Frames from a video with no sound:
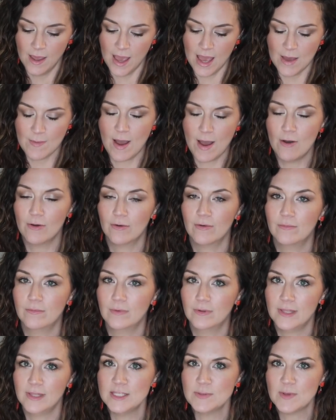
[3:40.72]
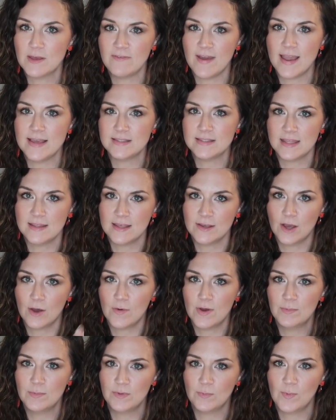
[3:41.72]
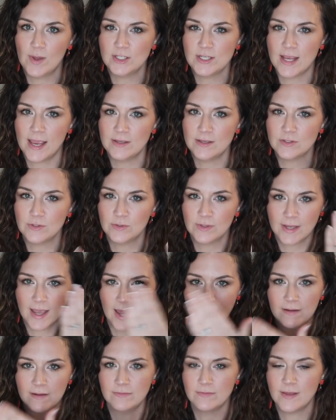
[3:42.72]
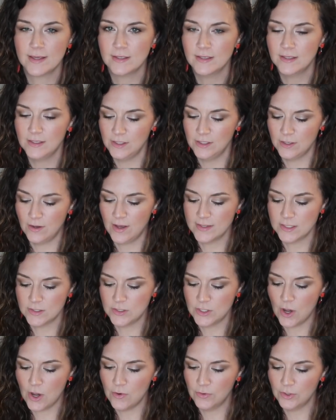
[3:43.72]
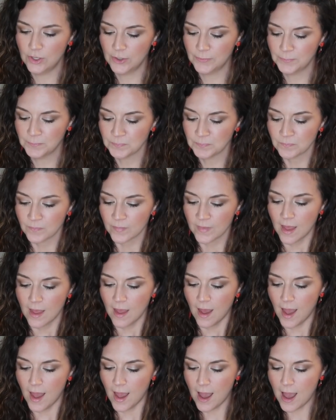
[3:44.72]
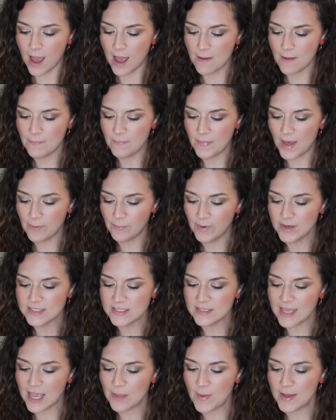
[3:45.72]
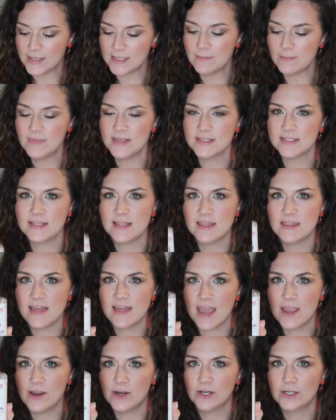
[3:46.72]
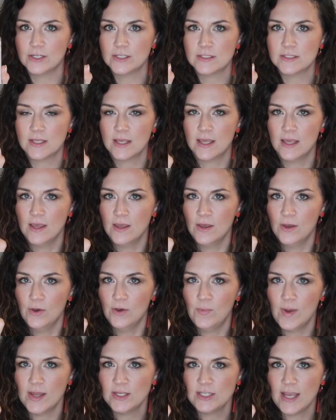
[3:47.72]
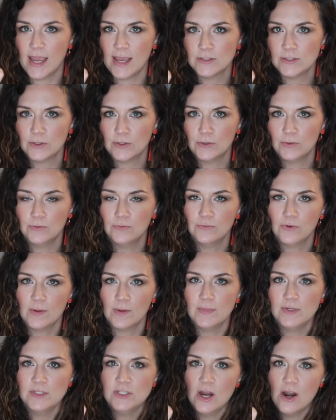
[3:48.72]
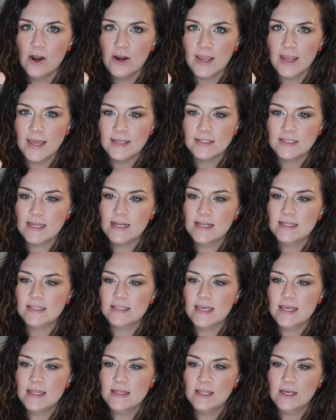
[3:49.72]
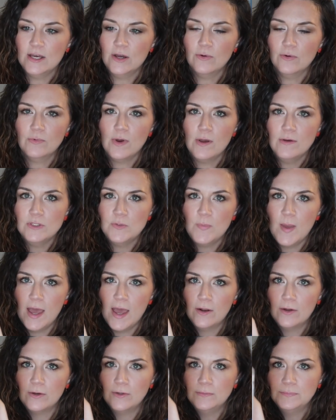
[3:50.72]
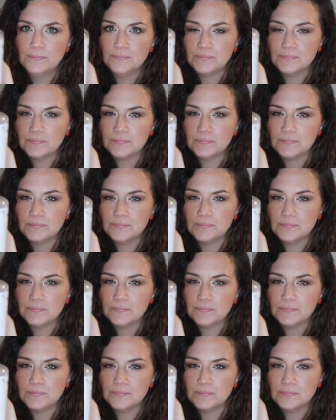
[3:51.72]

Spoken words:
I'll cleanse my face and then go in with witch hazel to kind of like, you know, as a toner. But recently I picked up this Thayer's witch hazel from Target, and it's in the rose petal.